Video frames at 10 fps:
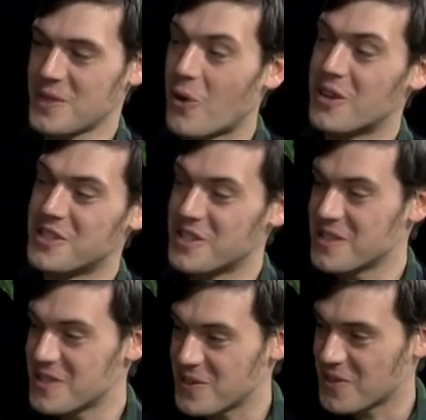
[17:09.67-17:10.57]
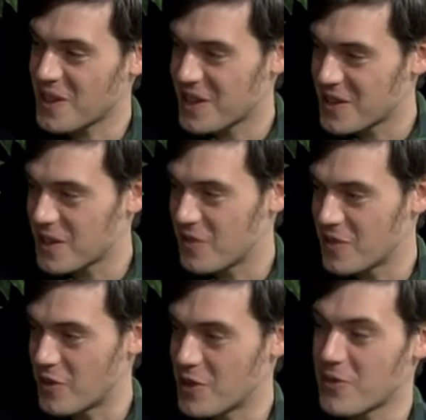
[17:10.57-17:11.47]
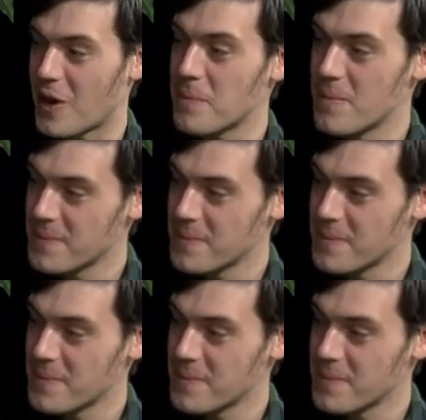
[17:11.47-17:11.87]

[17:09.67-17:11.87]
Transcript: origins of uh, of, of your farm?